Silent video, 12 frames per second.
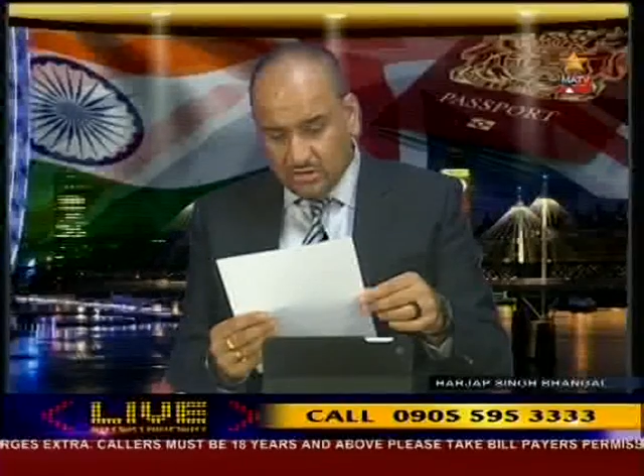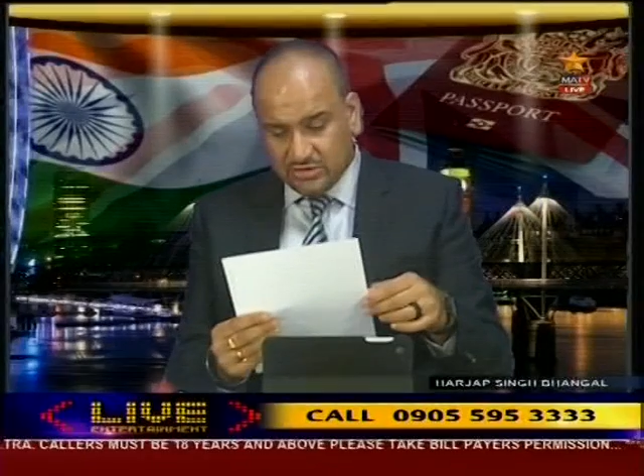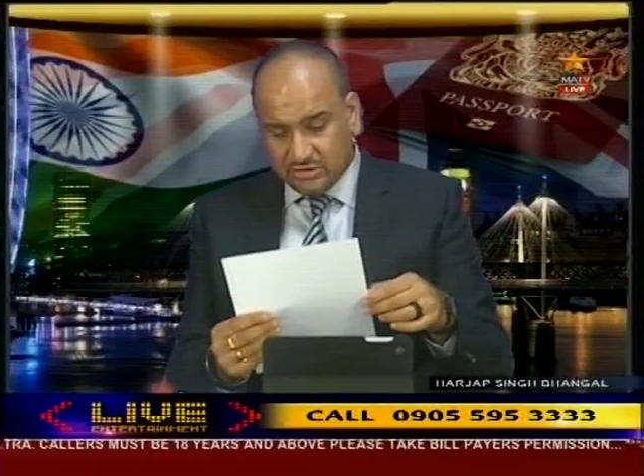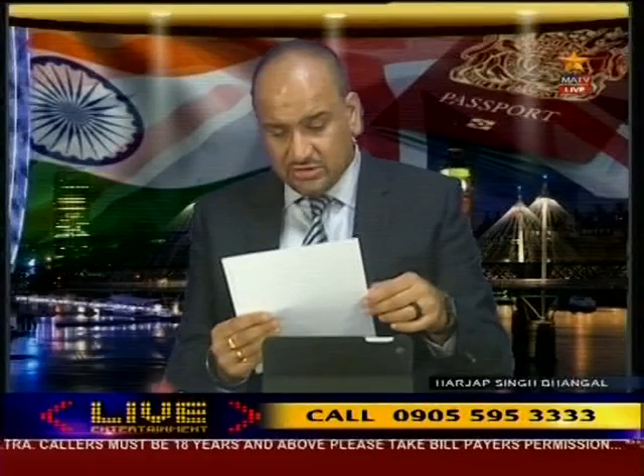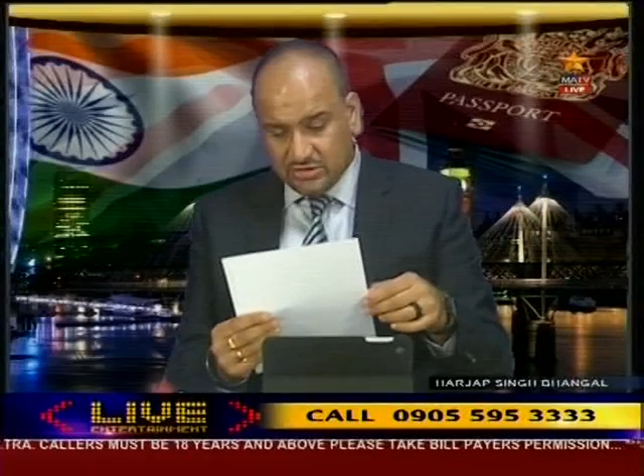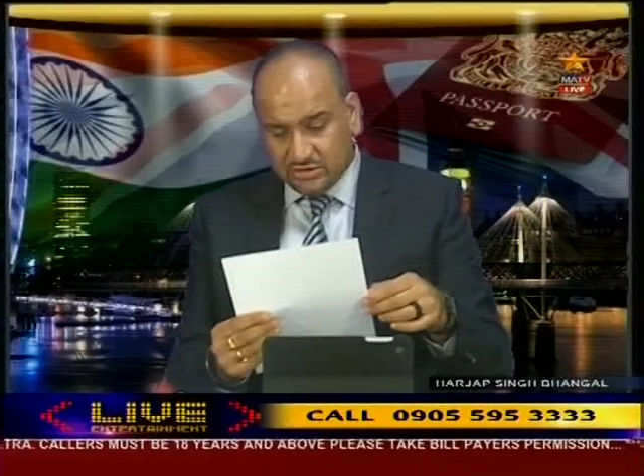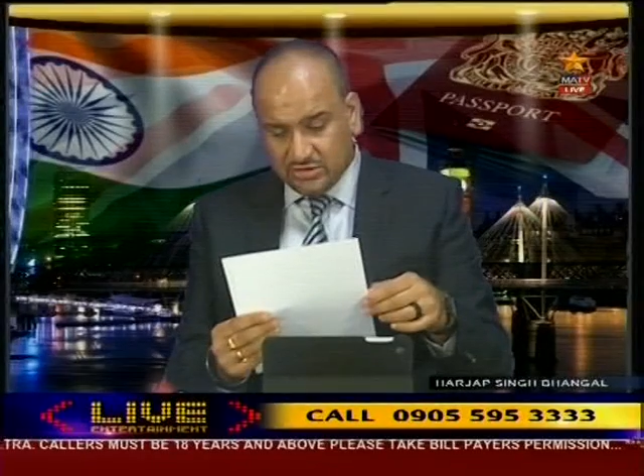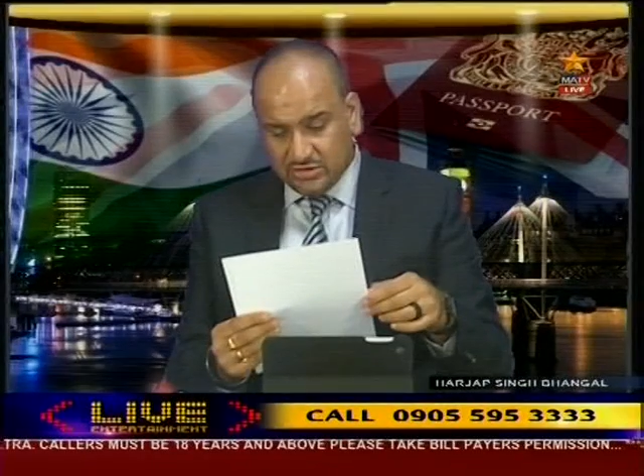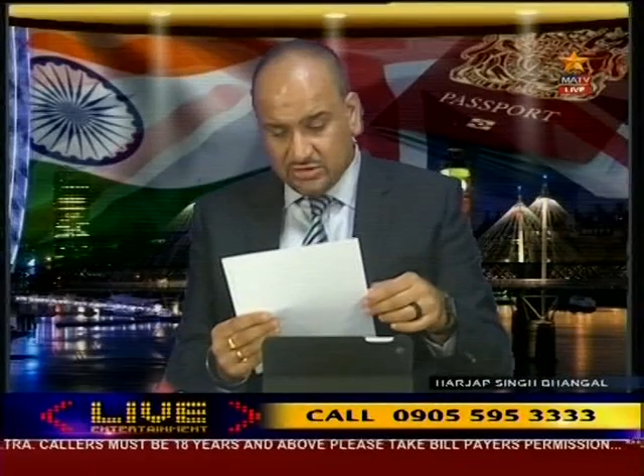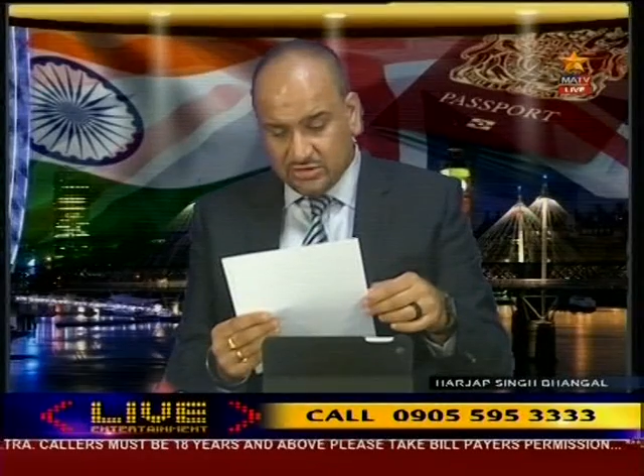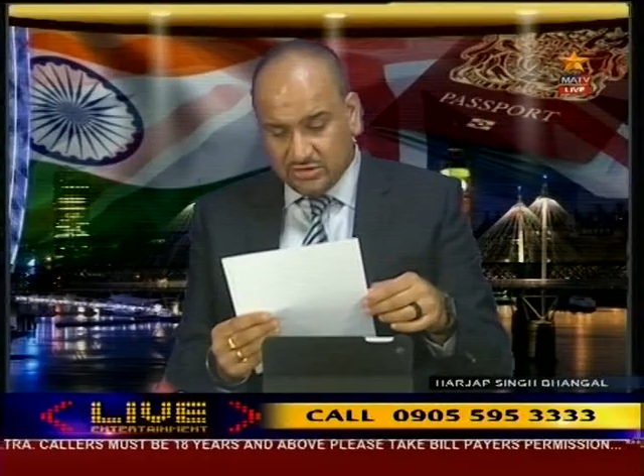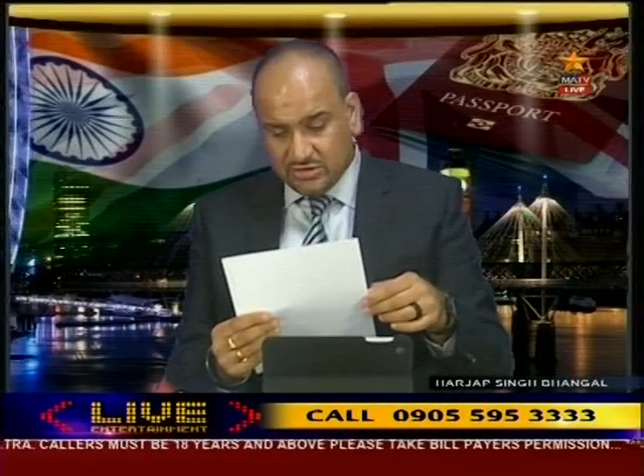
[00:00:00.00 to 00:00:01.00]
Main cheez in
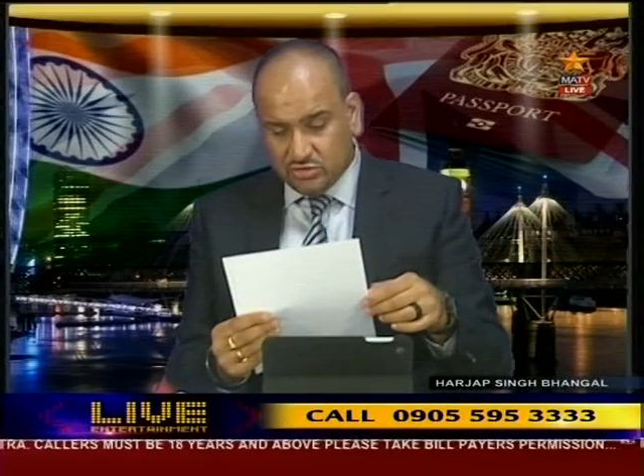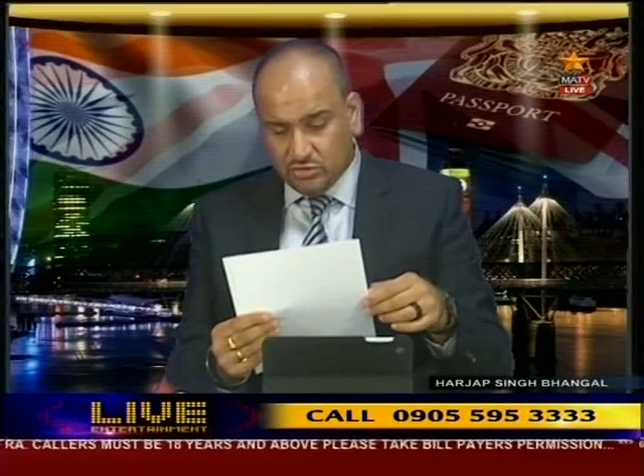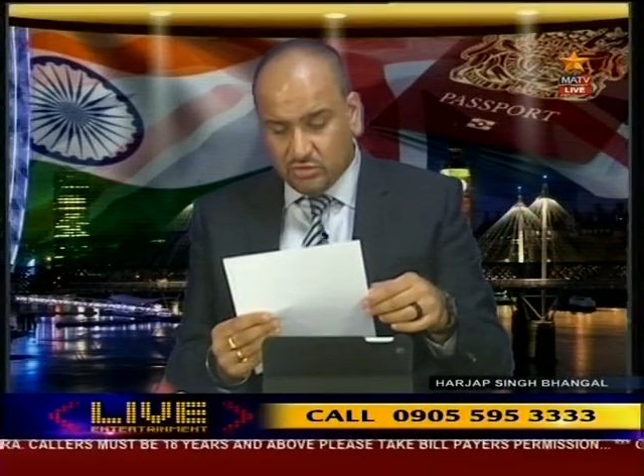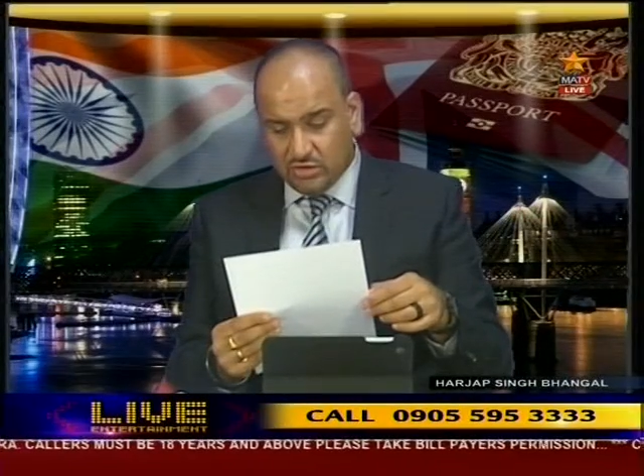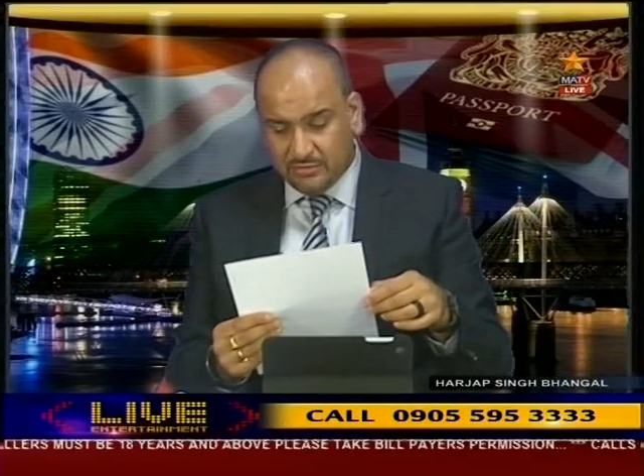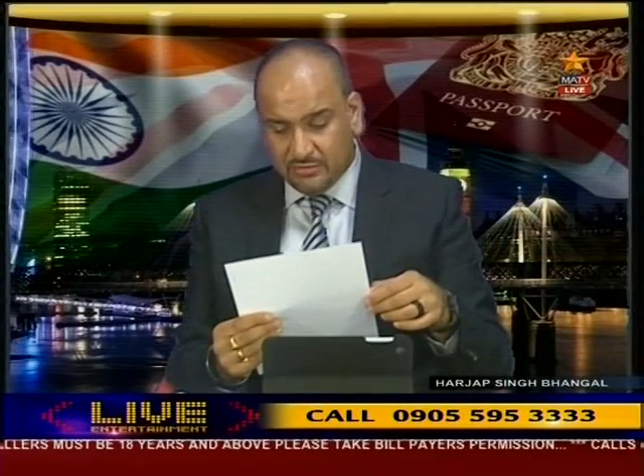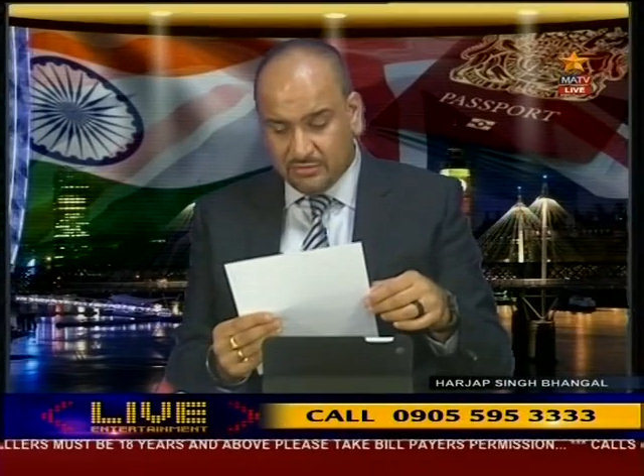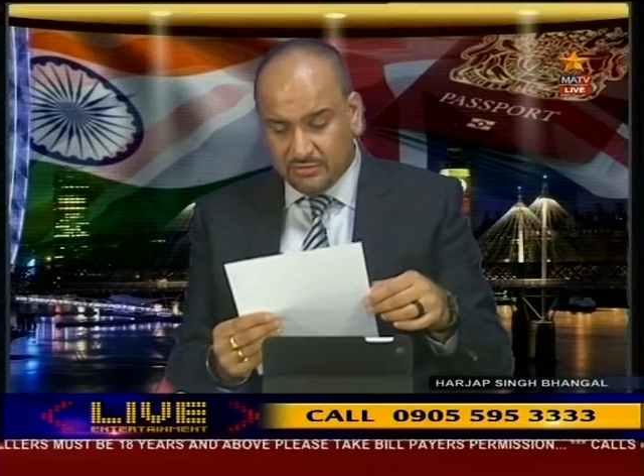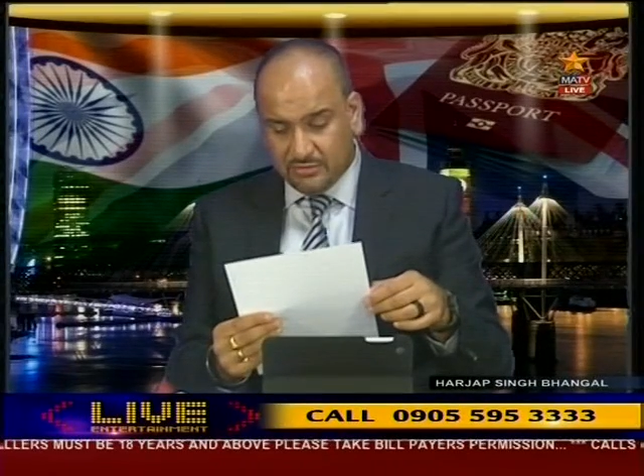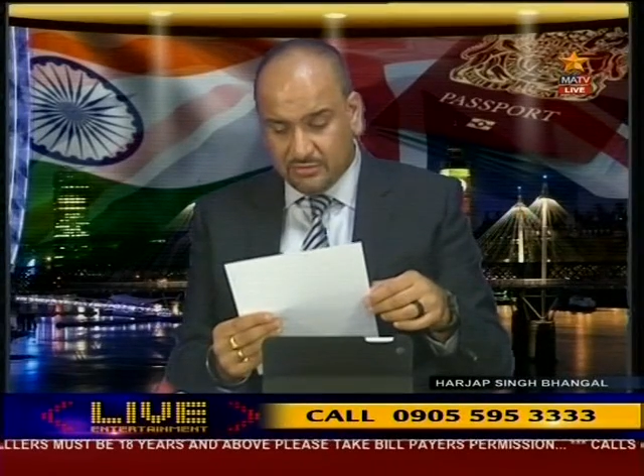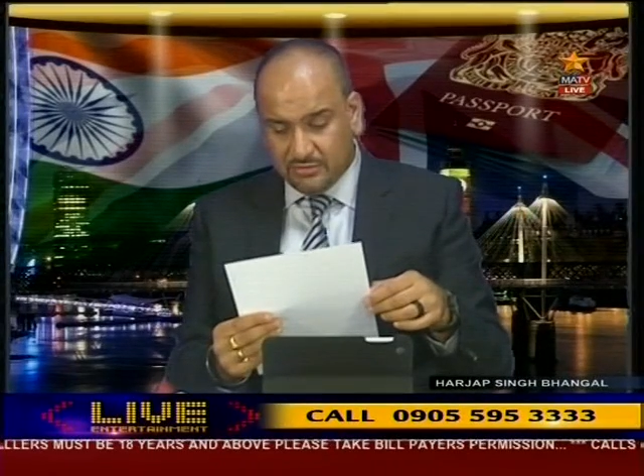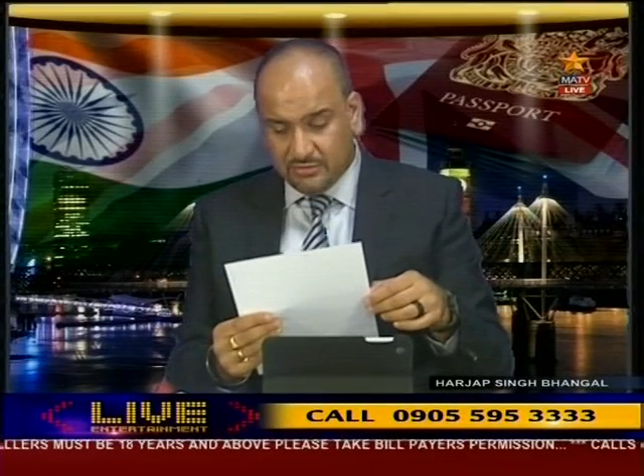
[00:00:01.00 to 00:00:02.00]
the air ke jo abuse